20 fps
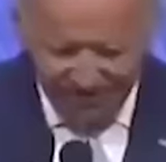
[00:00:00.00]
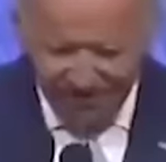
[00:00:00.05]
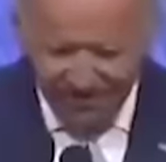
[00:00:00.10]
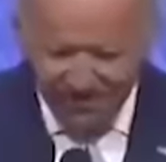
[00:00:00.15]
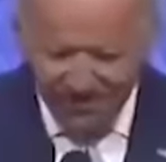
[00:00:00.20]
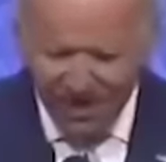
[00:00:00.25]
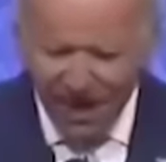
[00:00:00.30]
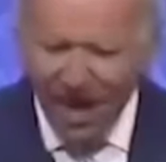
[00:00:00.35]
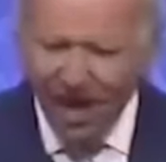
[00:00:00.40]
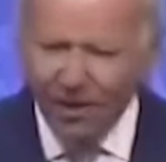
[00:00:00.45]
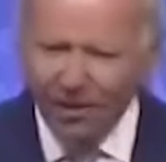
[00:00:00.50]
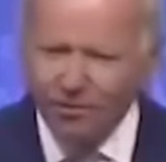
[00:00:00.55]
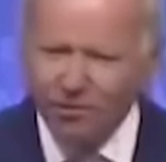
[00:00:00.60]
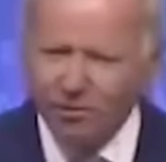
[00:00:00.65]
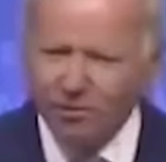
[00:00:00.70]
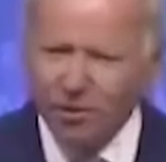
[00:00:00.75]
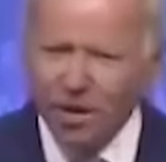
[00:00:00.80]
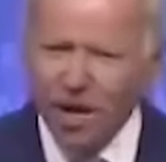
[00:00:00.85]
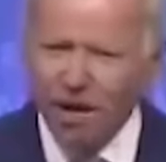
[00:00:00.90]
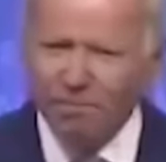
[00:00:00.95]
Donald
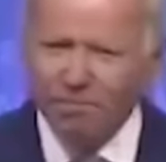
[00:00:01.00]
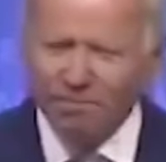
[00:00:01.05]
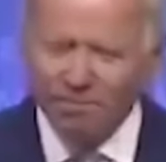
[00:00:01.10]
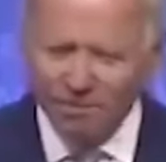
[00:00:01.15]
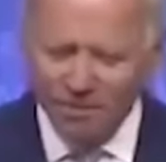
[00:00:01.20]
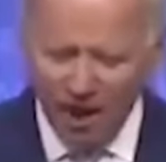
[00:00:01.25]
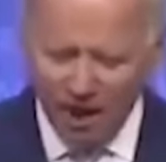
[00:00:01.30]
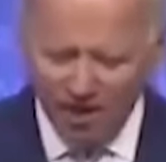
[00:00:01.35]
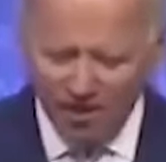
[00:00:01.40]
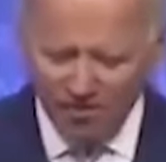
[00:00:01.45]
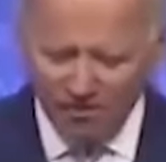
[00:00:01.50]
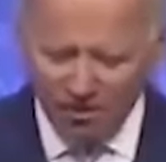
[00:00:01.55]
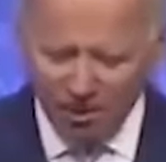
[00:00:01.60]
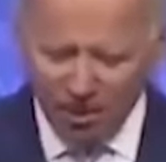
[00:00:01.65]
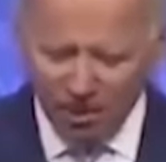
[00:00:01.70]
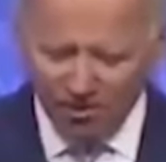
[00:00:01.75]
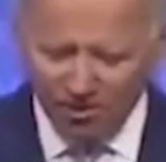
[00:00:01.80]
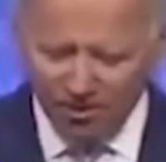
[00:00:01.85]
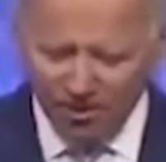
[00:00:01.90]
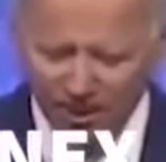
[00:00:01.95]
Trump does pose
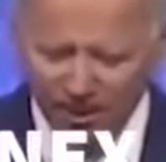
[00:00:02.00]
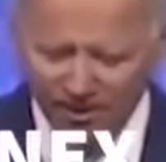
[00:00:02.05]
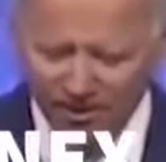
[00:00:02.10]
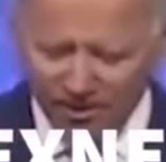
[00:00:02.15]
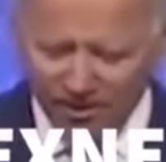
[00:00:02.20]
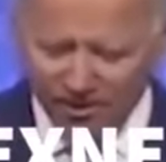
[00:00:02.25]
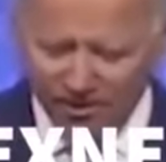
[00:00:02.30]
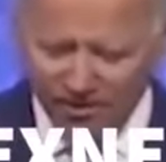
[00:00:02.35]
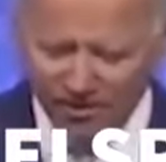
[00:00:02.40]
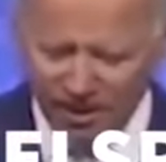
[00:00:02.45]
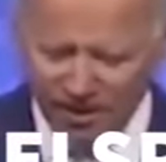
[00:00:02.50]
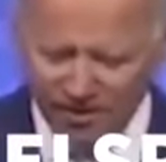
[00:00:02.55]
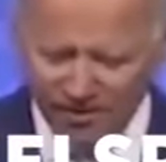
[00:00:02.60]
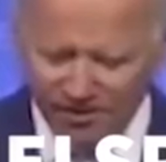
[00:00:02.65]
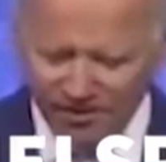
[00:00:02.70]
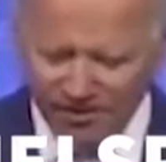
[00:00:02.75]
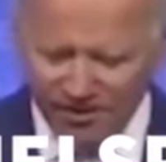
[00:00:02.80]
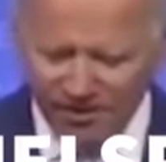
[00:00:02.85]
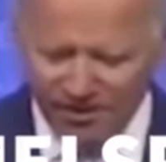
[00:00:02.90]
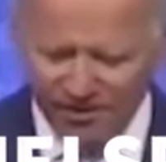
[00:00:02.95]
an nexnosrent to
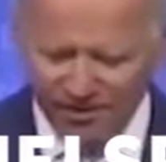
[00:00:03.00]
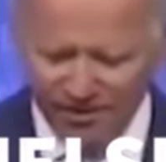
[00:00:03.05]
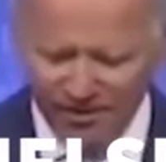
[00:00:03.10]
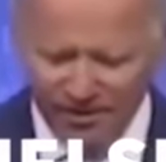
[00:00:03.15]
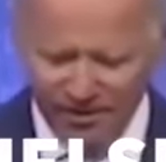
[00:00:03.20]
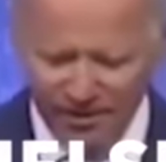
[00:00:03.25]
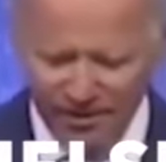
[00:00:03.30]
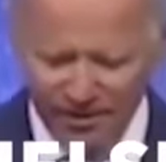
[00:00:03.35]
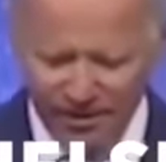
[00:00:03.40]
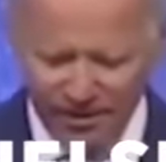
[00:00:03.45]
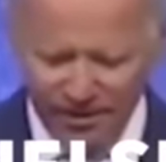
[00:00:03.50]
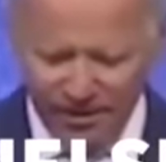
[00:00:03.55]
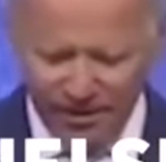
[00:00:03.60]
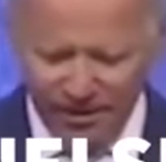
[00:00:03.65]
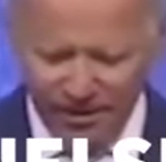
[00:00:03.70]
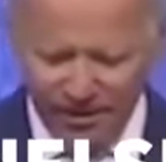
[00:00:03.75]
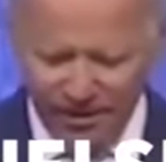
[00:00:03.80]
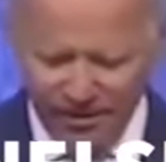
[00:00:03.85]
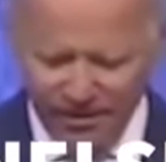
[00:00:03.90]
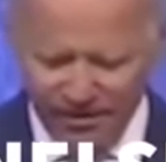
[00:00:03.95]
this.
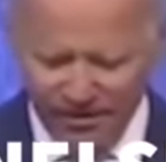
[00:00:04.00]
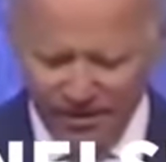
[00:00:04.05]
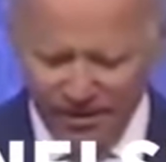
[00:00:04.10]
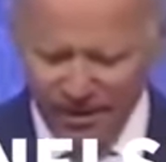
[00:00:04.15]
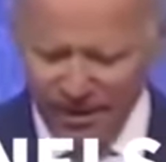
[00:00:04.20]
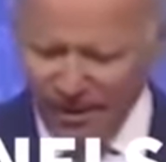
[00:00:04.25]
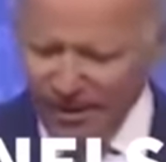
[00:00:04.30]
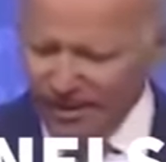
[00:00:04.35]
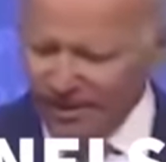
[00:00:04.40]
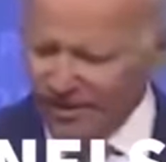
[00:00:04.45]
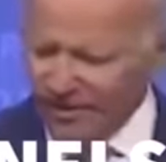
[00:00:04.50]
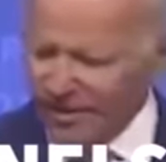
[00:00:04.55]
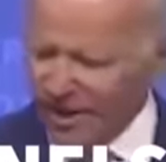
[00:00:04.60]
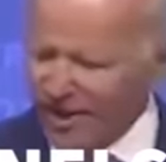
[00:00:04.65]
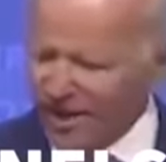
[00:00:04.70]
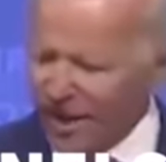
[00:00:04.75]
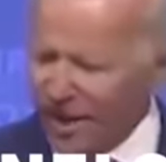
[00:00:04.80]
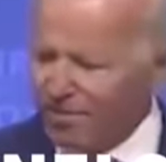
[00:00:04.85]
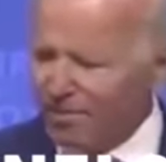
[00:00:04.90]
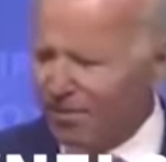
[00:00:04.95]
It's not
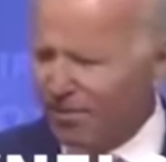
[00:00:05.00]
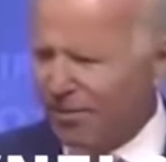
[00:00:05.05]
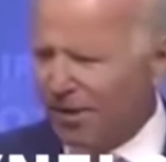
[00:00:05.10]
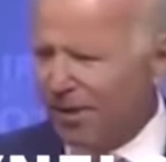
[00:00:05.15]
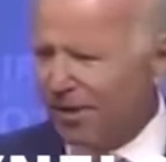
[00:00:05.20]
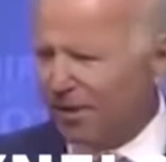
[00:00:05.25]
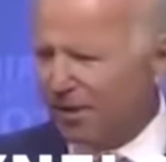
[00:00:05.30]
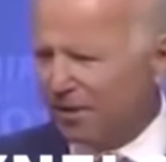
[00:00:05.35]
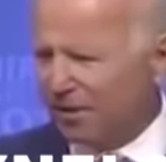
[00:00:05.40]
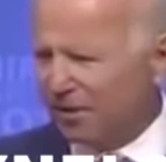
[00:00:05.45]
hypothetical.